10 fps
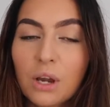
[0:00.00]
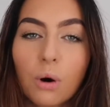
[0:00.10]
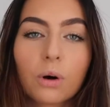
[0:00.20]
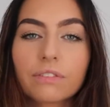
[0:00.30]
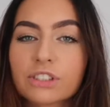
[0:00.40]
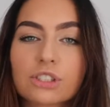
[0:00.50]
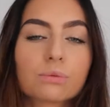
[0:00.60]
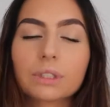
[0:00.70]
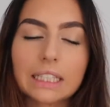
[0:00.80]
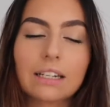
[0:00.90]
or if it's just
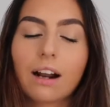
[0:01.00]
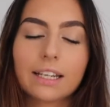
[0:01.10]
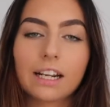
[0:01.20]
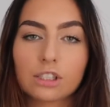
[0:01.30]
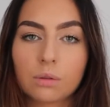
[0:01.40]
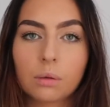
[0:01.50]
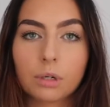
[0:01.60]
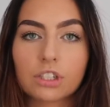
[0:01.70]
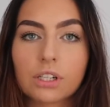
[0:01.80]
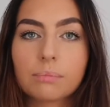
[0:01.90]
really naughty and I just want to
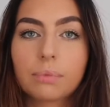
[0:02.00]
brush it.